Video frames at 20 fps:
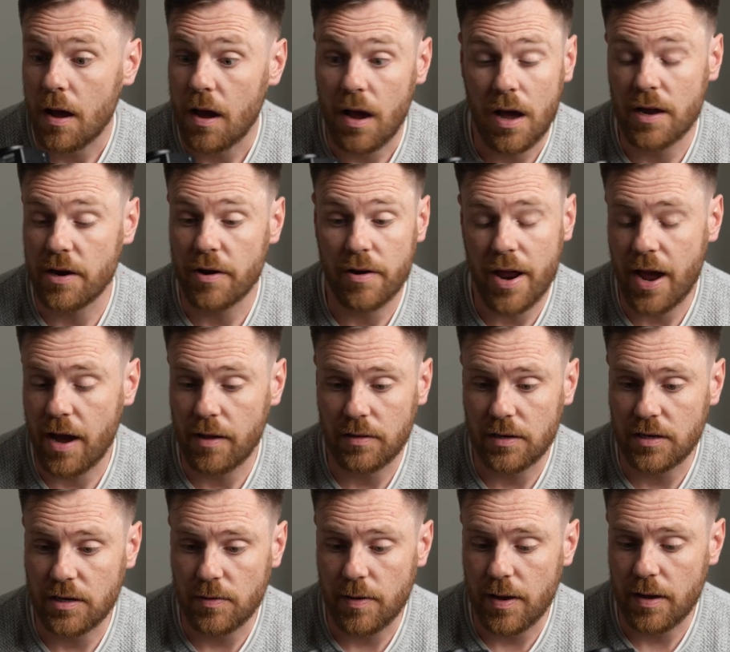I don't know how they
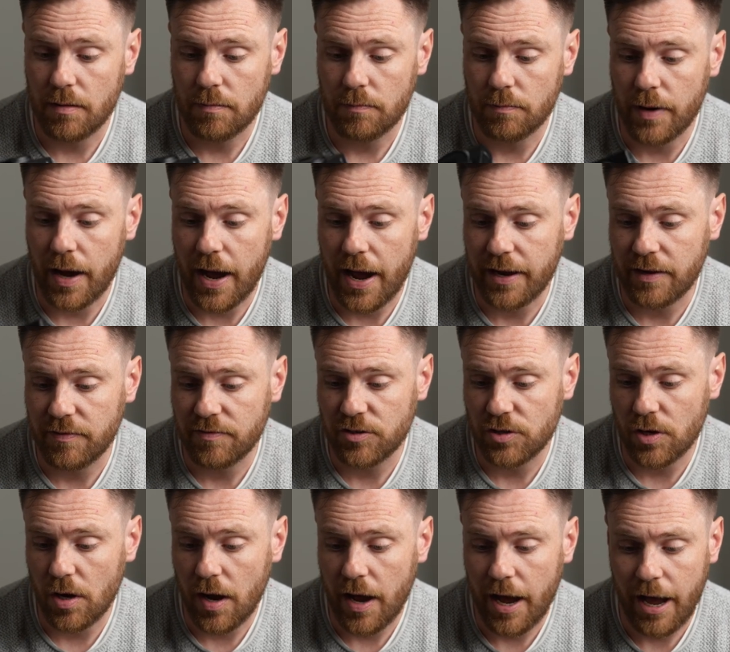do it, but I've
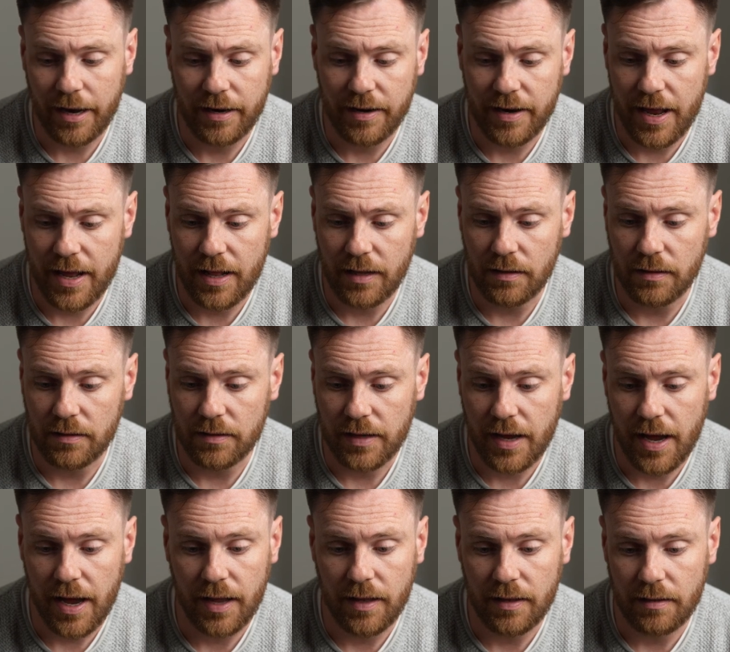shot
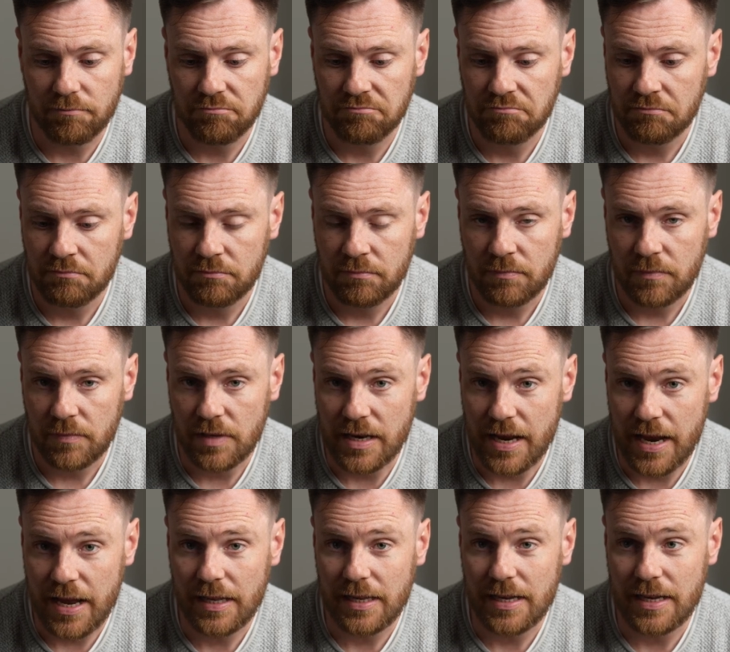handheld at
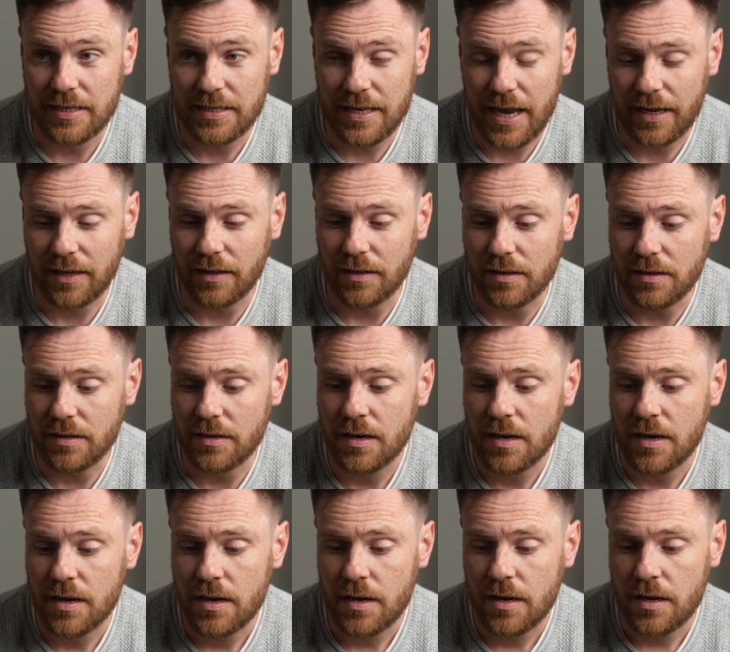nearly a second
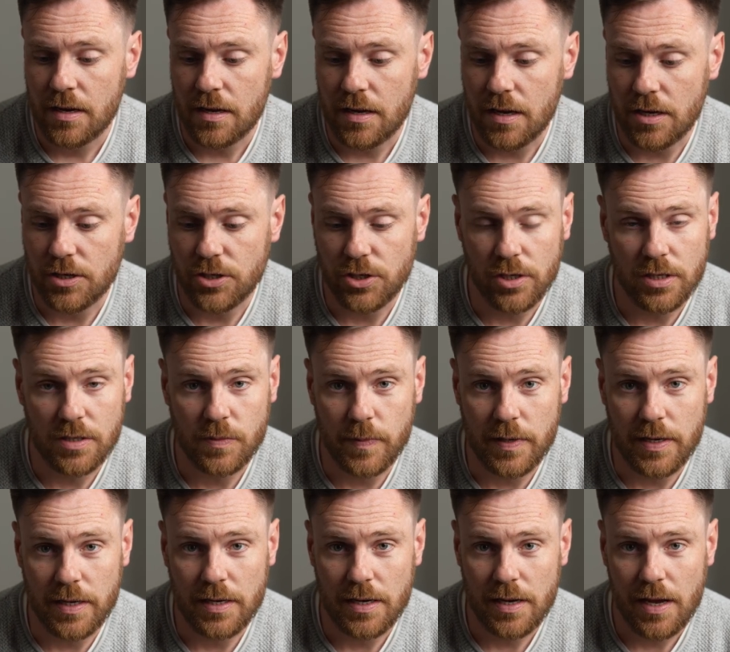shutter
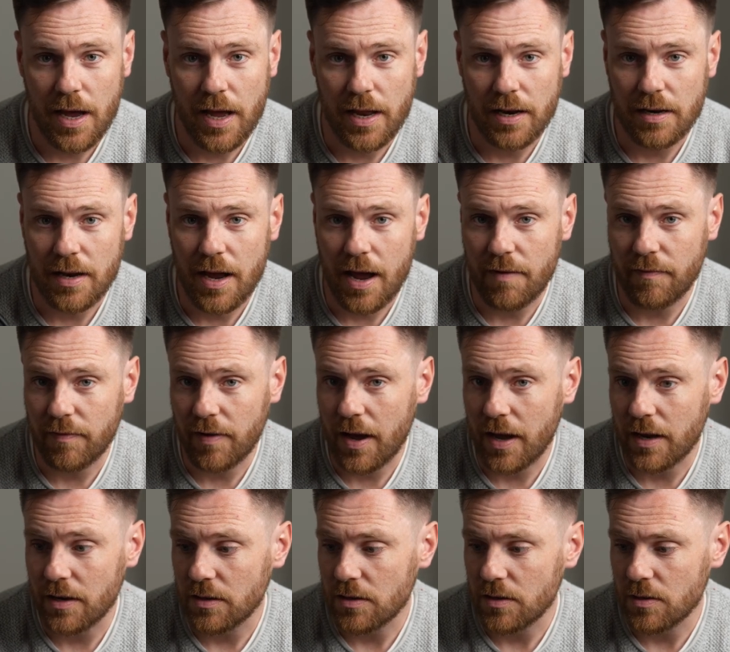speed and have
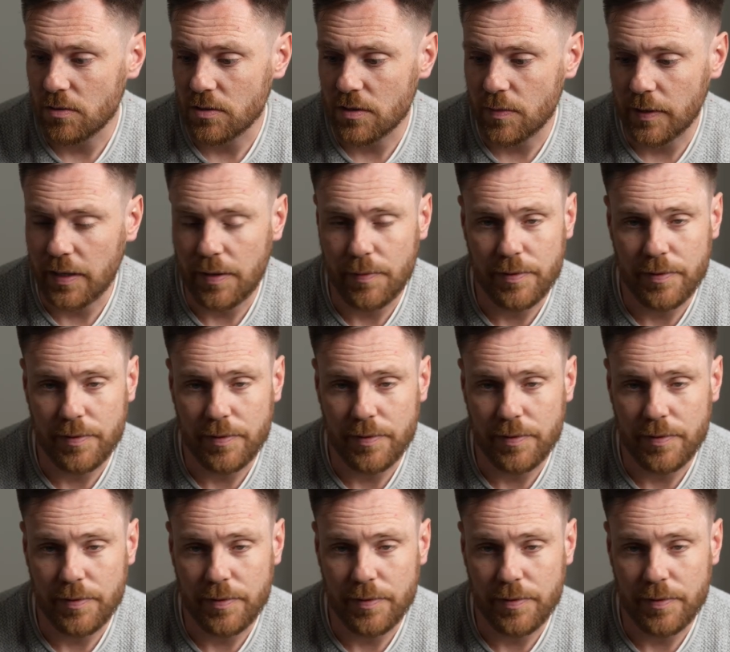had usable